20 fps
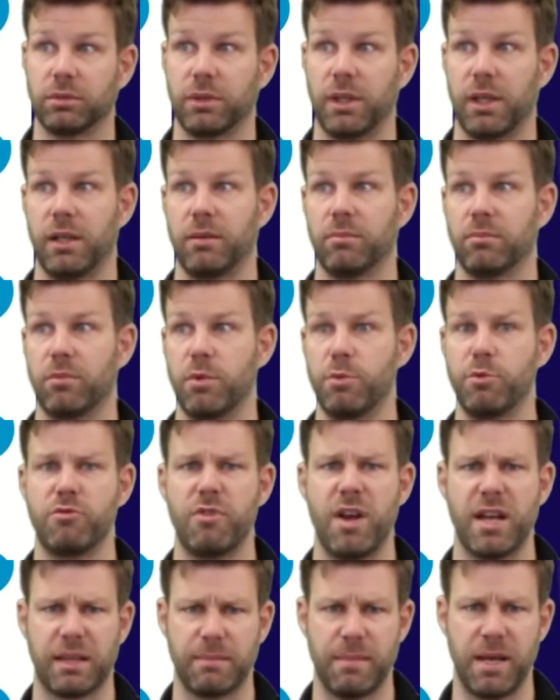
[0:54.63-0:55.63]
We would
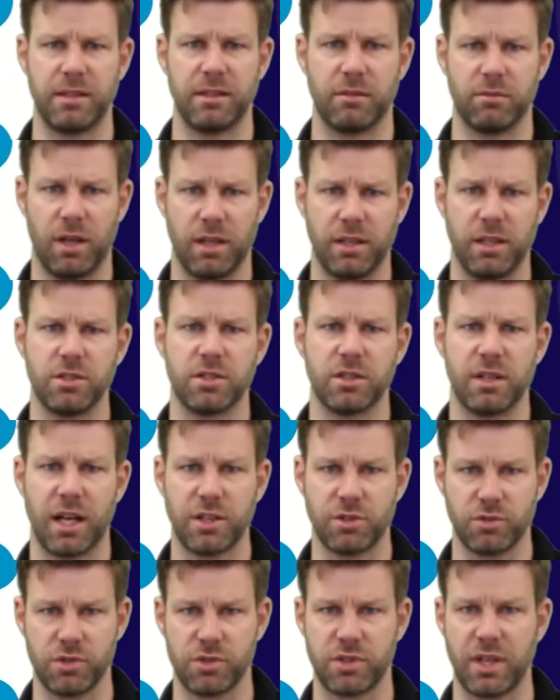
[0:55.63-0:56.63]
recommend an
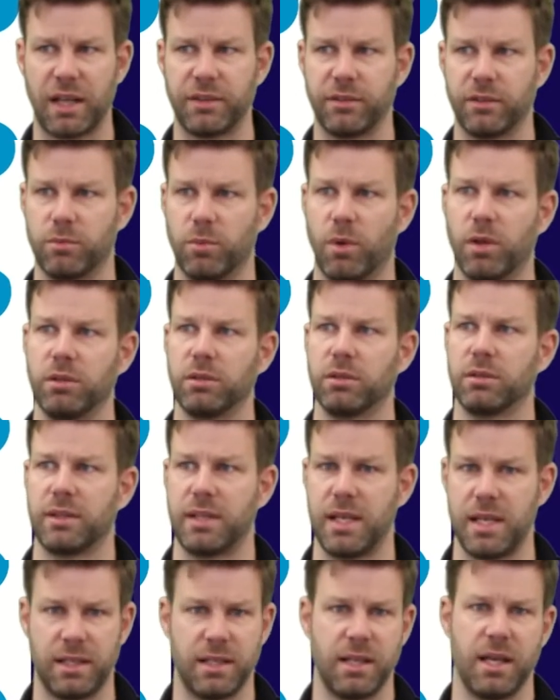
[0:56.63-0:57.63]
international standard one,
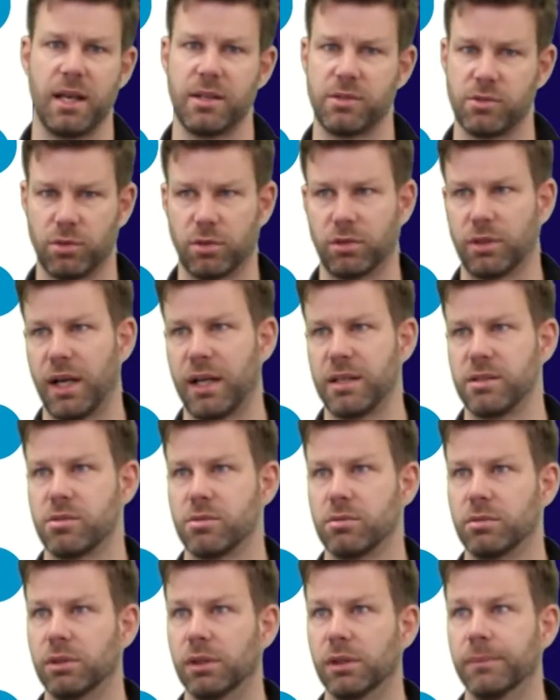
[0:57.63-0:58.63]
KKS or
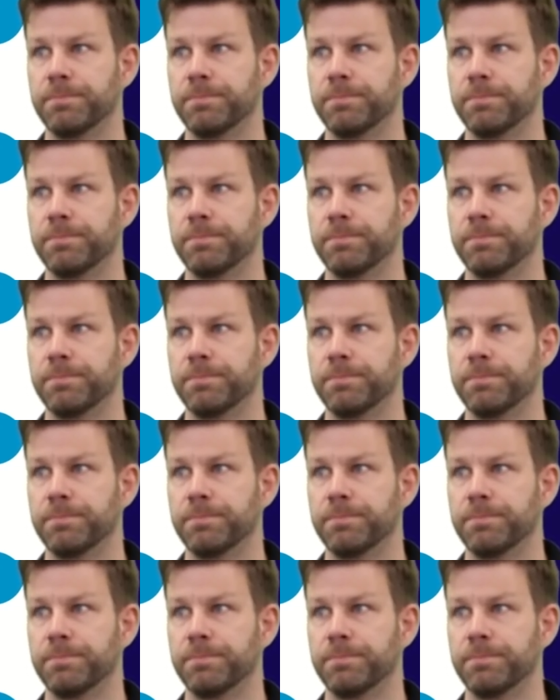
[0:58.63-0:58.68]
ISO.